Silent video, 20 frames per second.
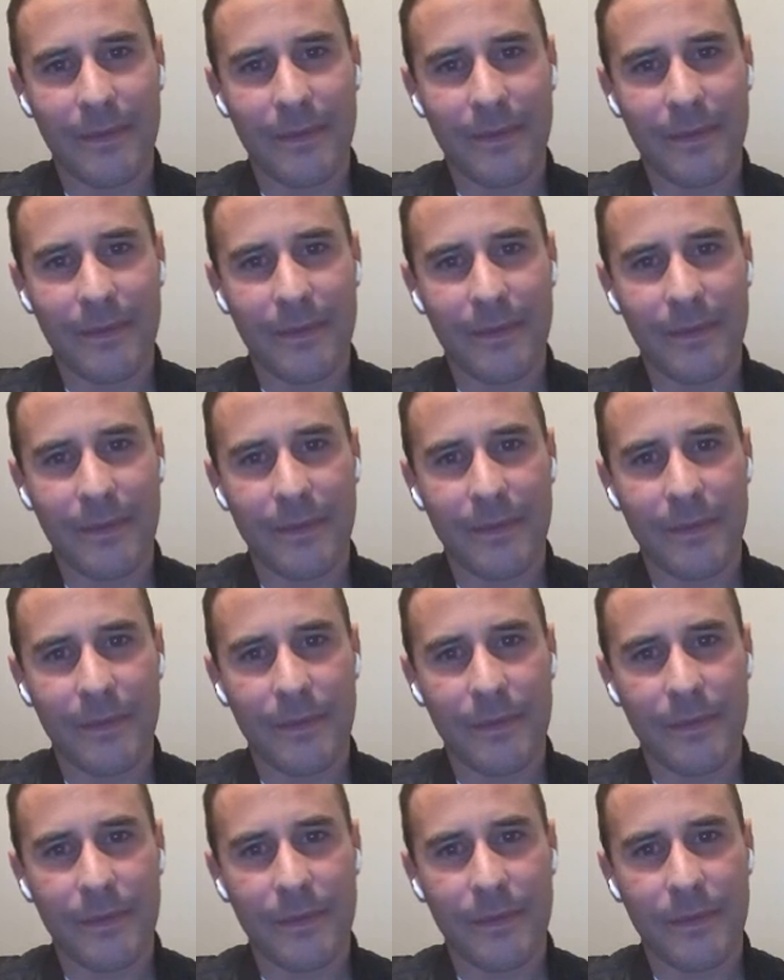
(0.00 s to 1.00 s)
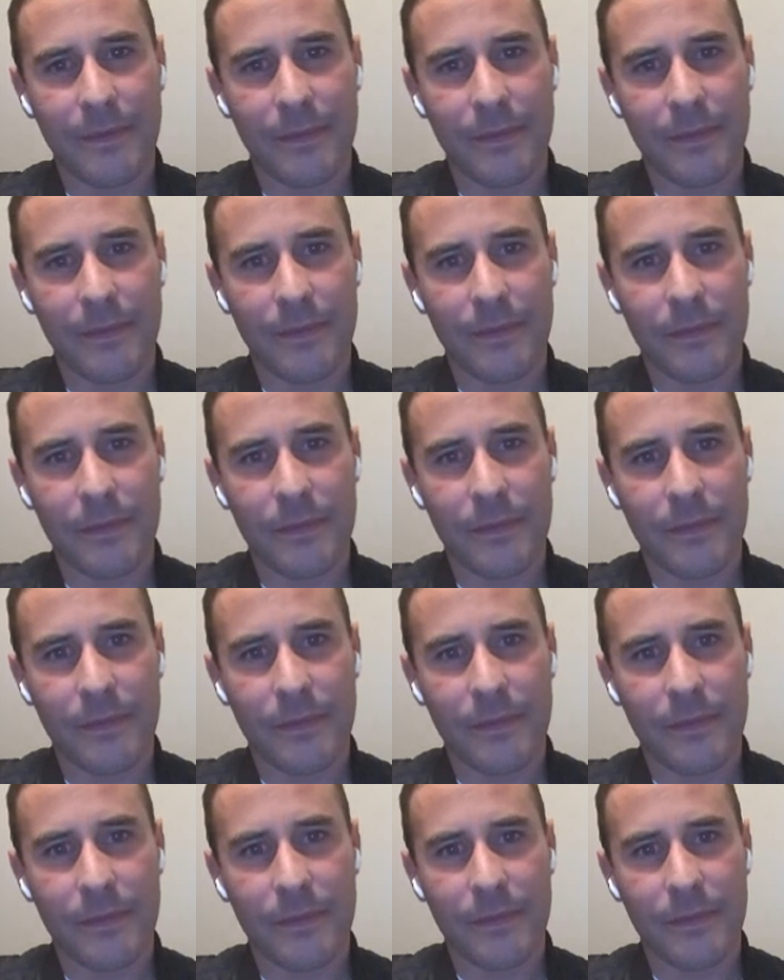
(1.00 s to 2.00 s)

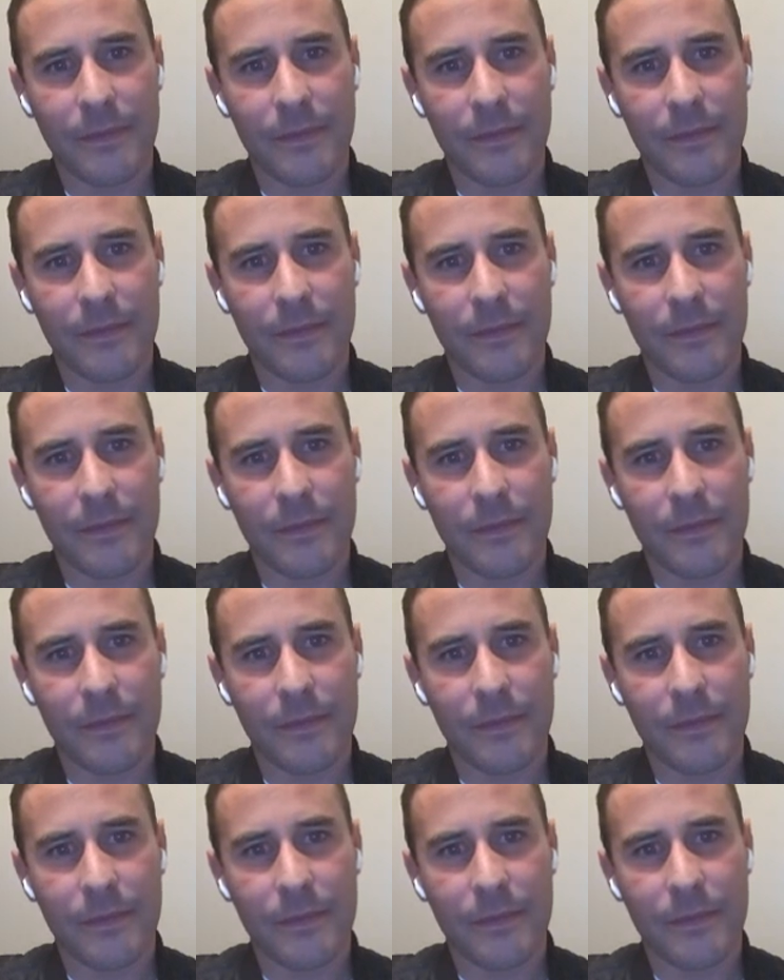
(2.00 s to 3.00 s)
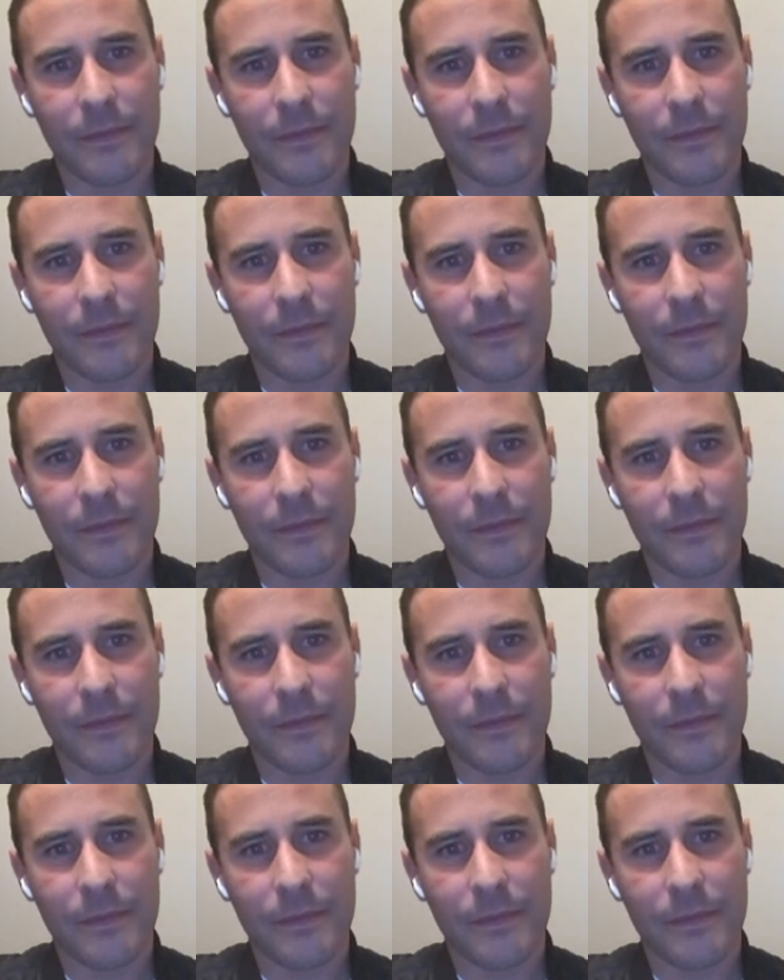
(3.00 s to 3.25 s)
(not speaking)